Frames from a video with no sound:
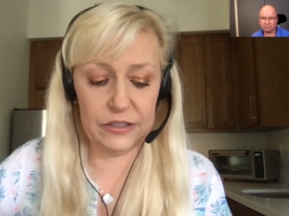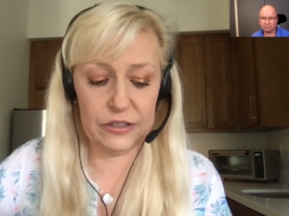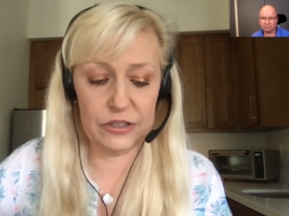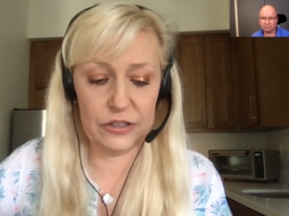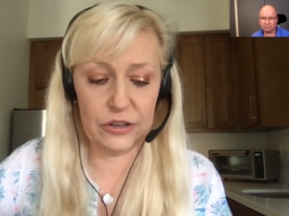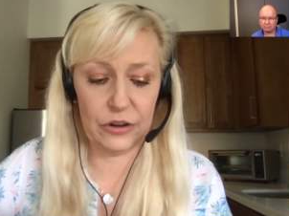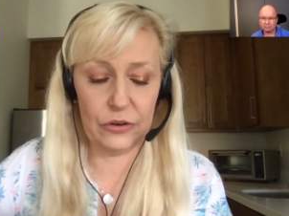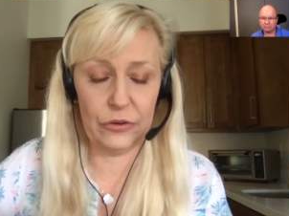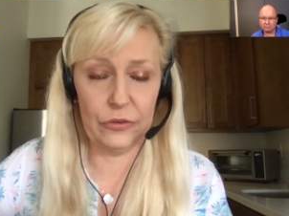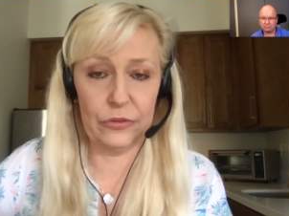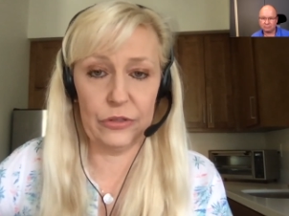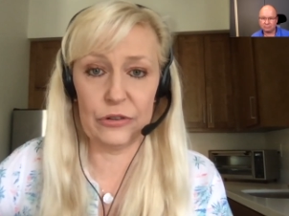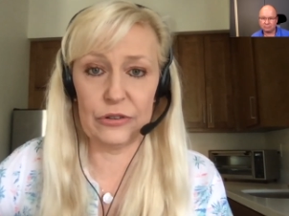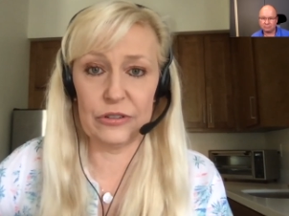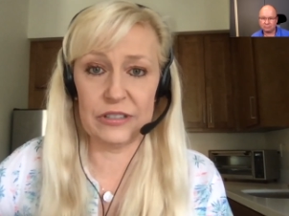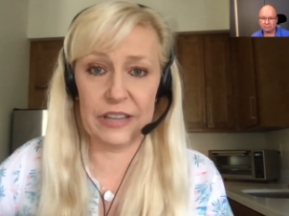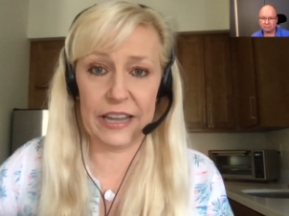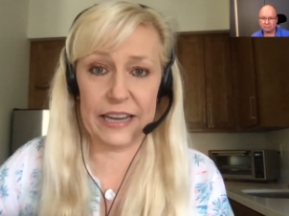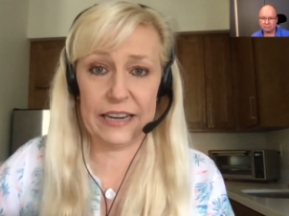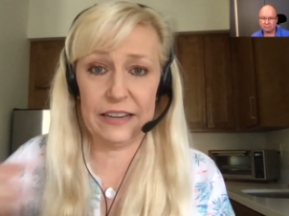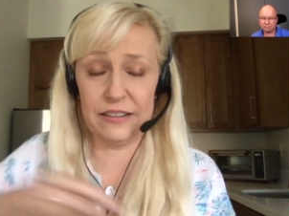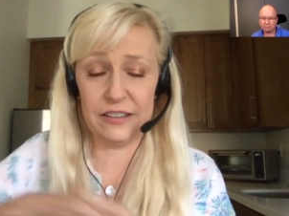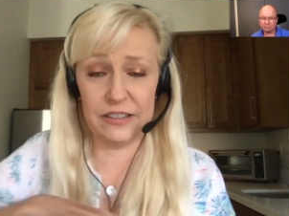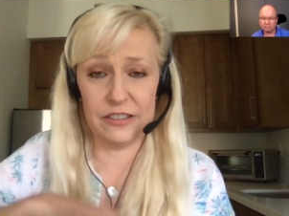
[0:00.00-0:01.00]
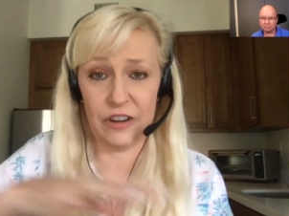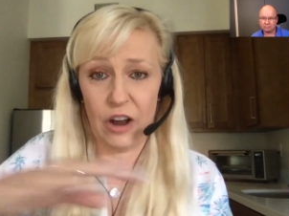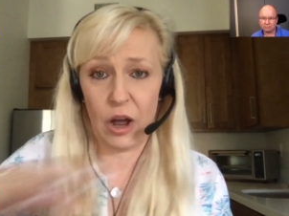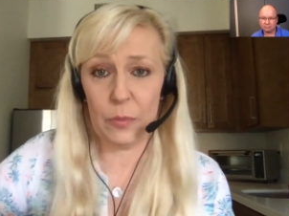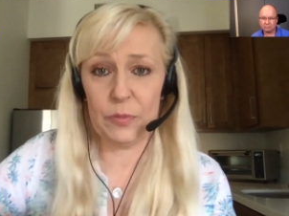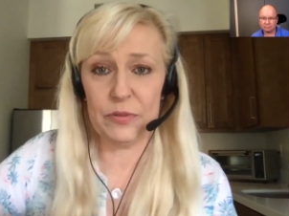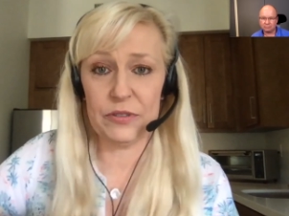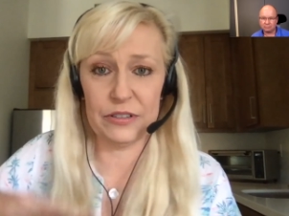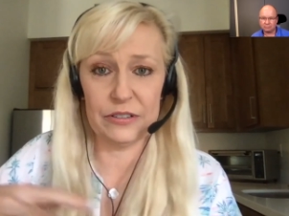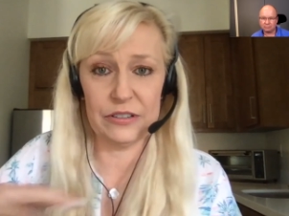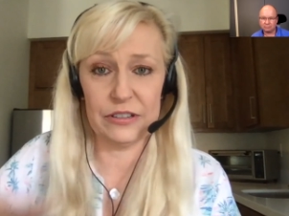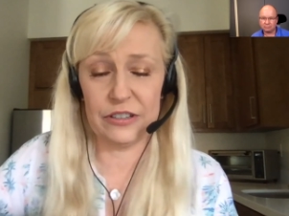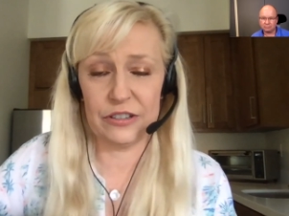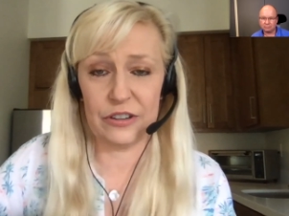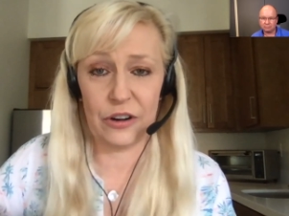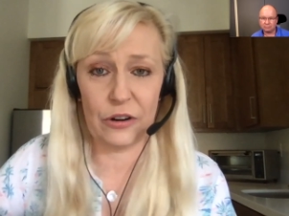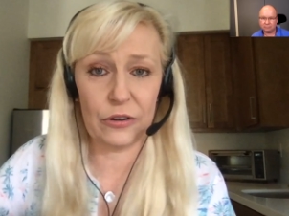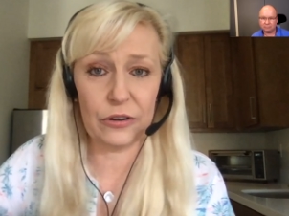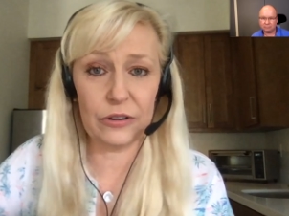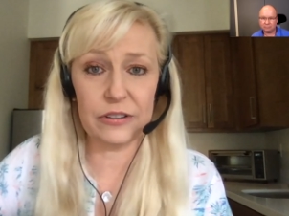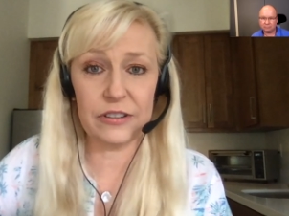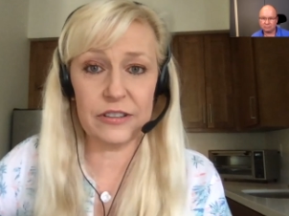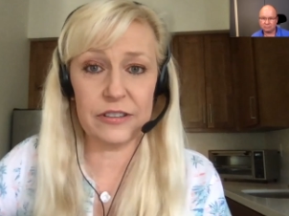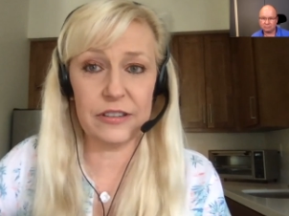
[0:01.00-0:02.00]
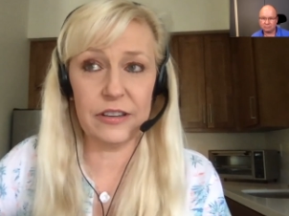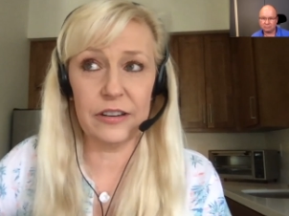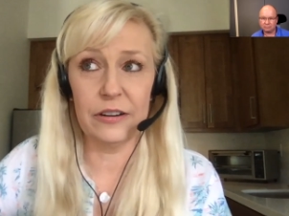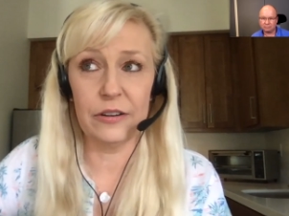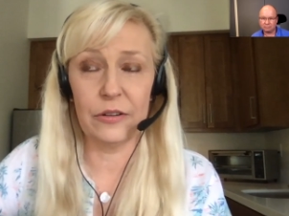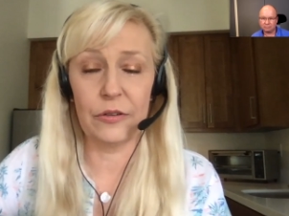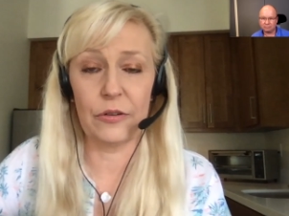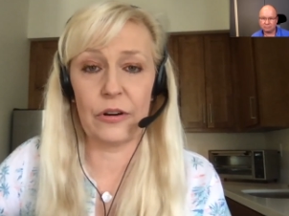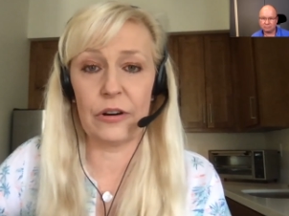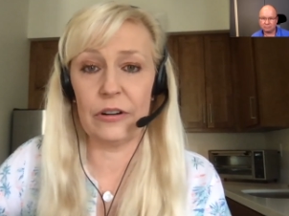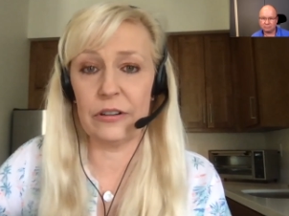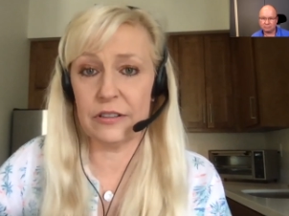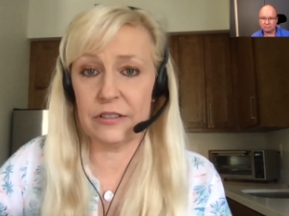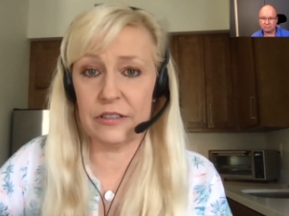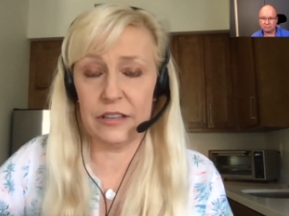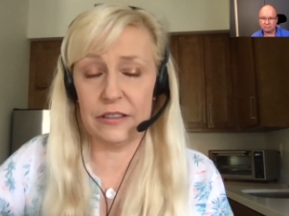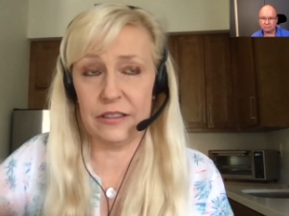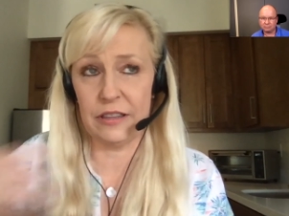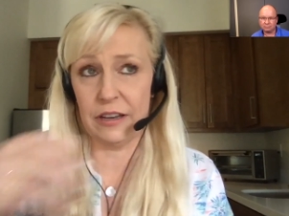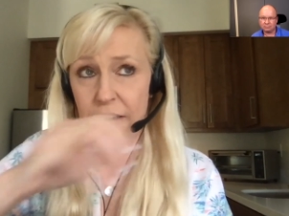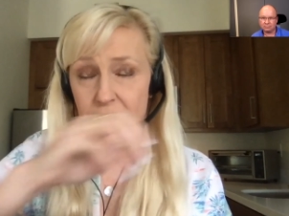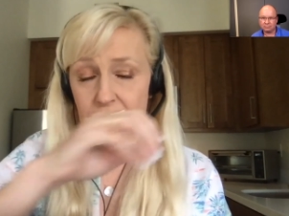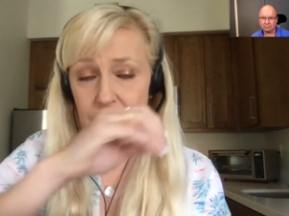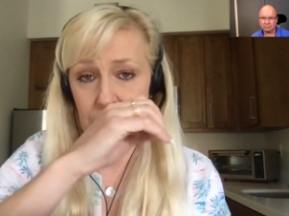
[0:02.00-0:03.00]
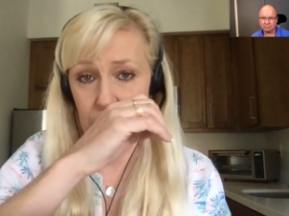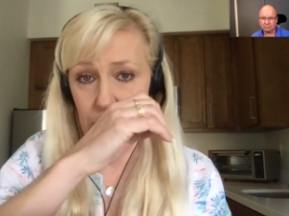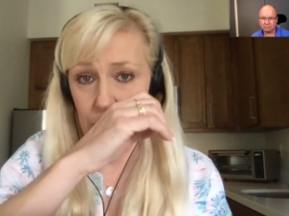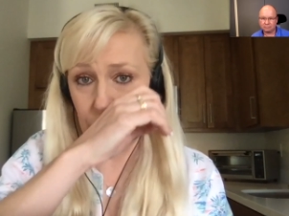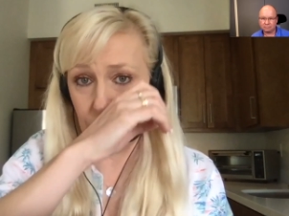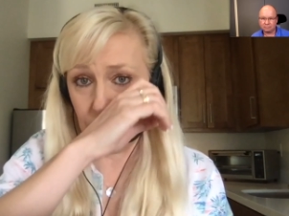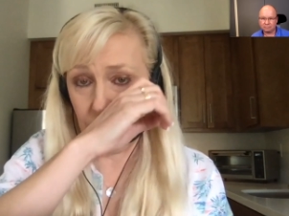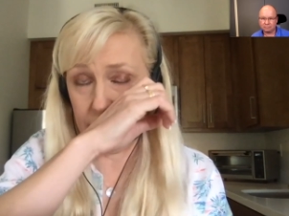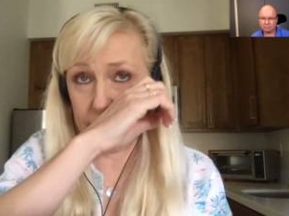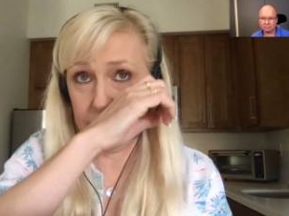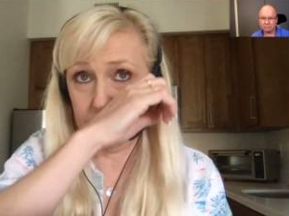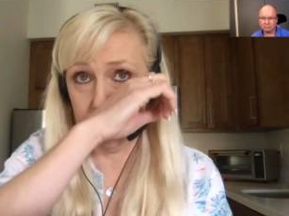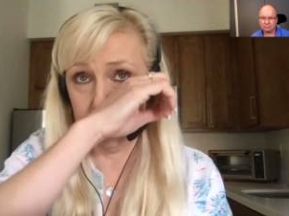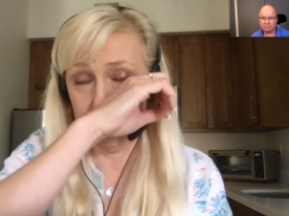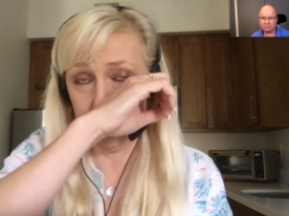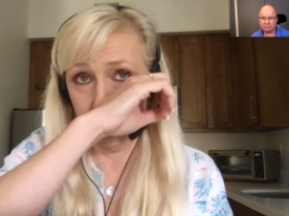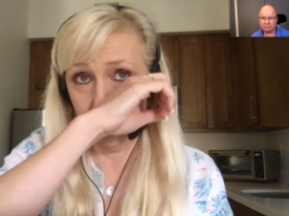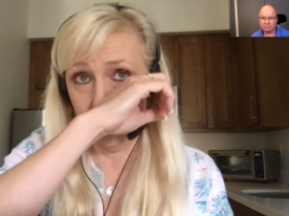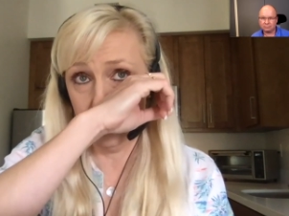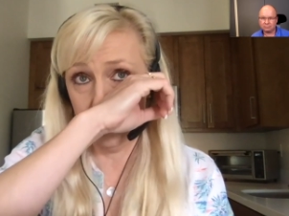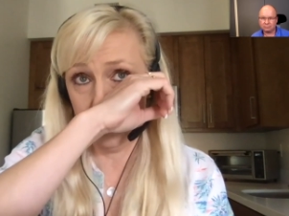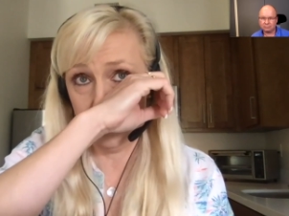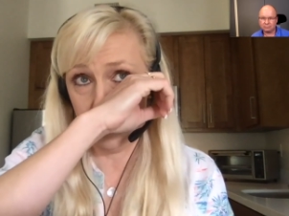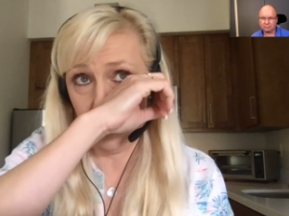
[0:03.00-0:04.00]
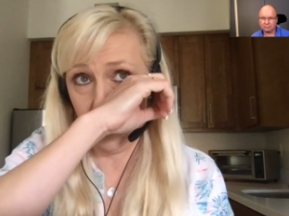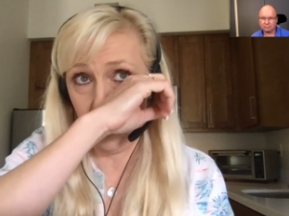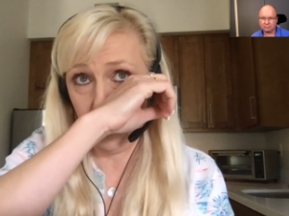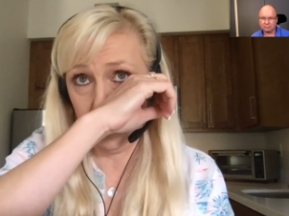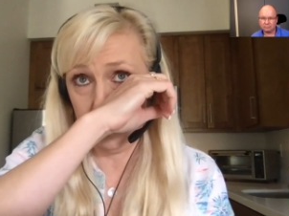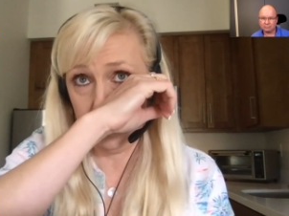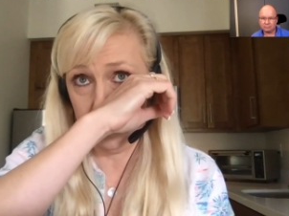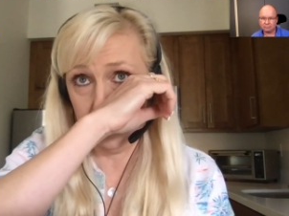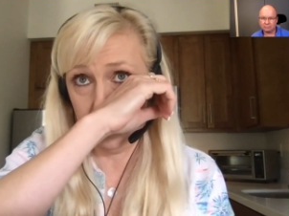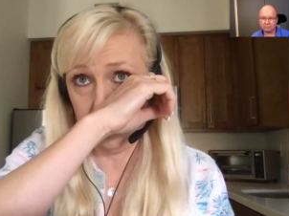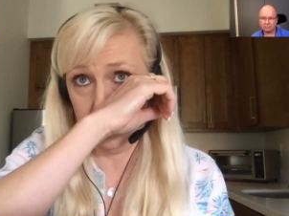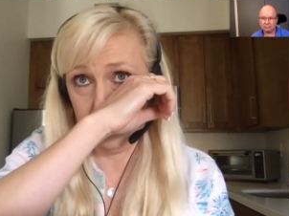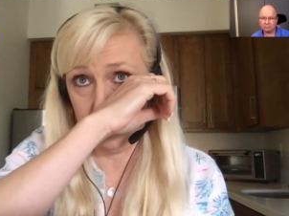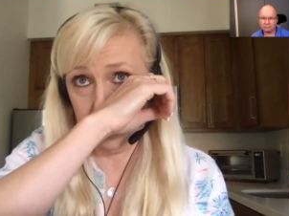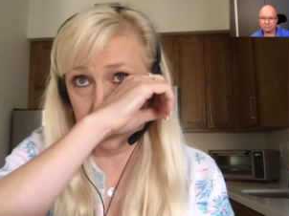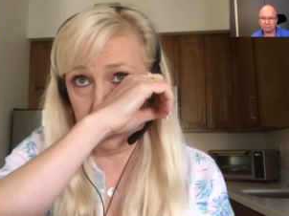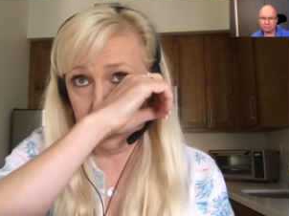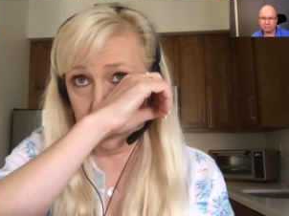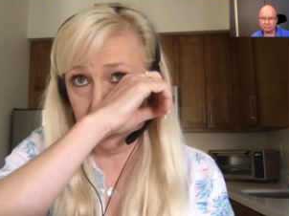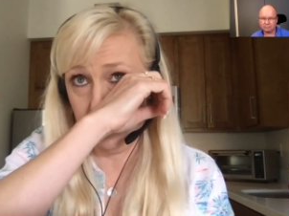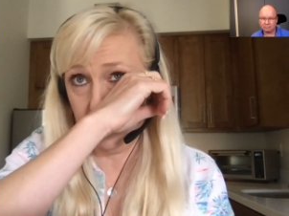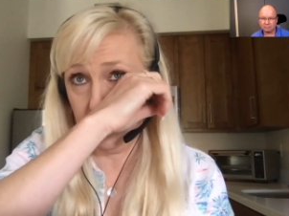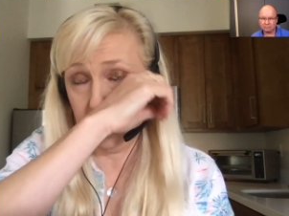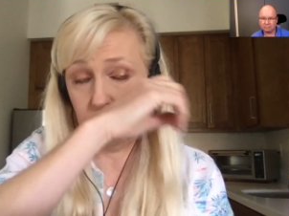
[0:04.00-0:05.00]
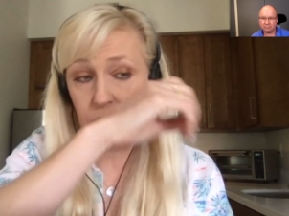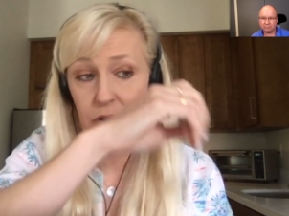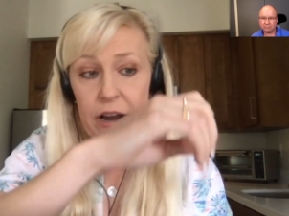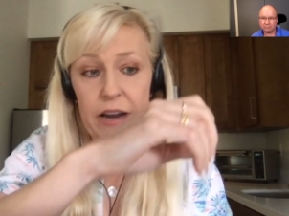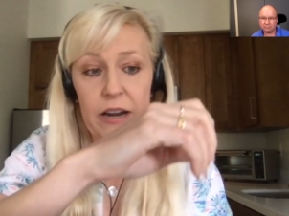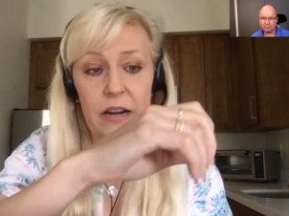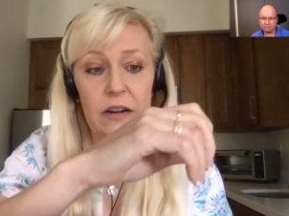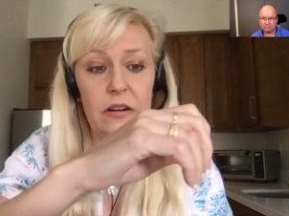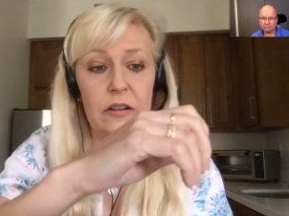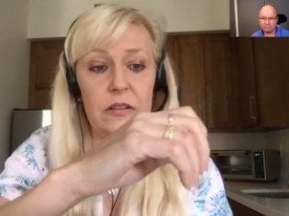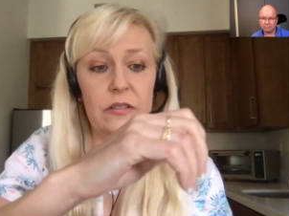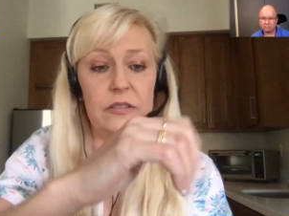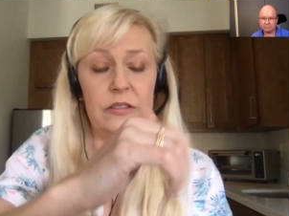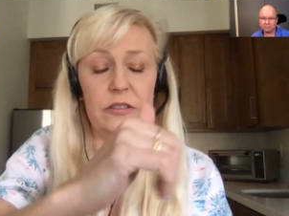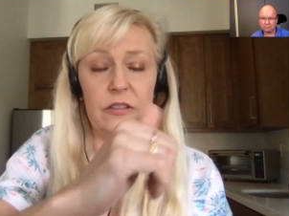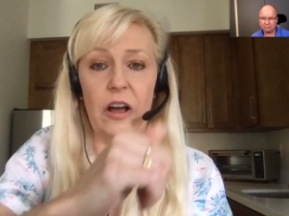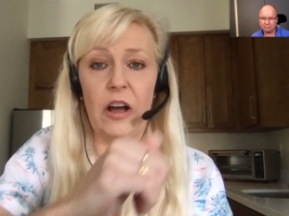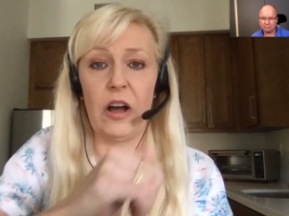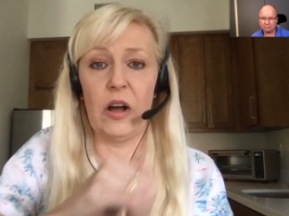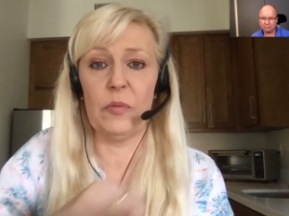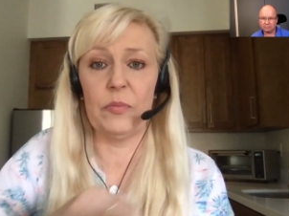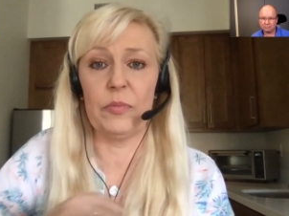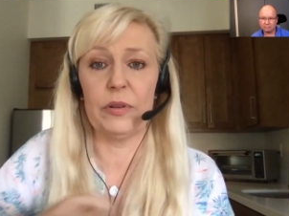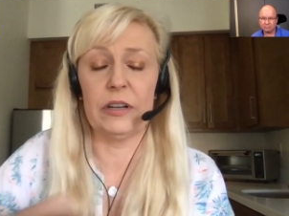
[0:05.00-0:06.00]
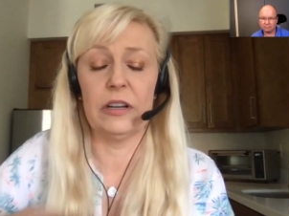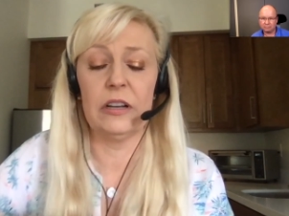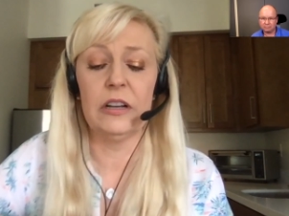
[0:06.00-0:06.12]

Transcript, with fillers: And so there's like stops and starts where I'll sit there and I'll write, and then I'll stop, and I'll sit there and I'll write, and I'll stop.